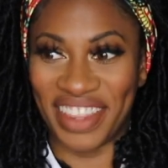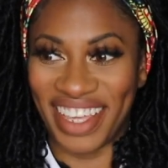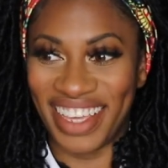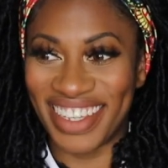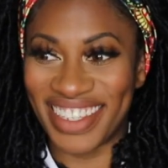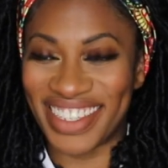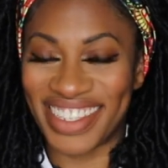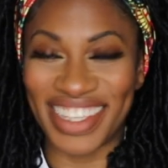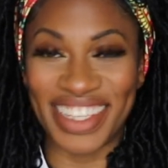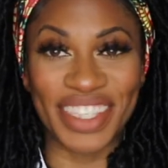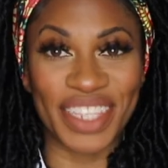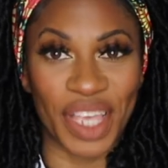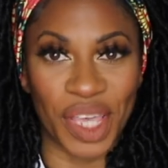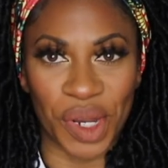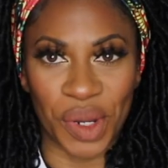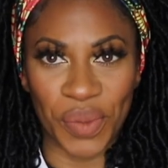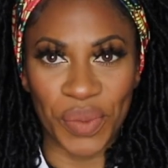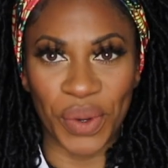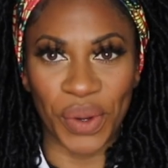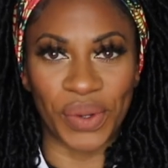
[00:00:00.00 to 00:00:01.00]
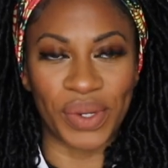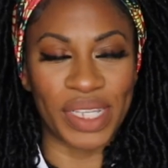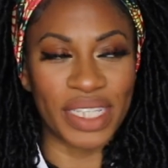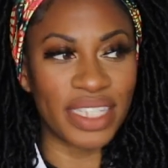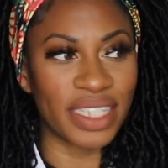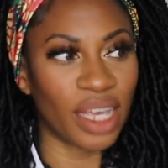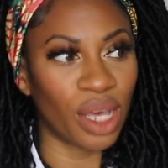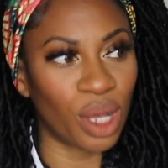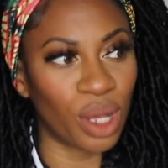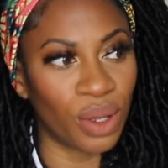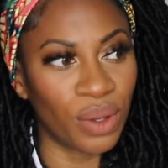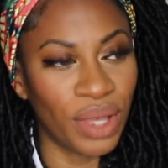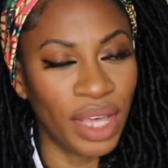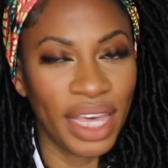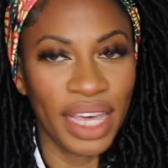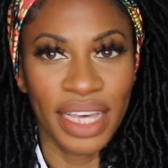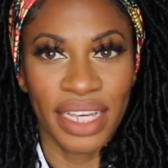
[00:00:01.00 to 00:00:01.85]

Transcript: this is in a ponytail.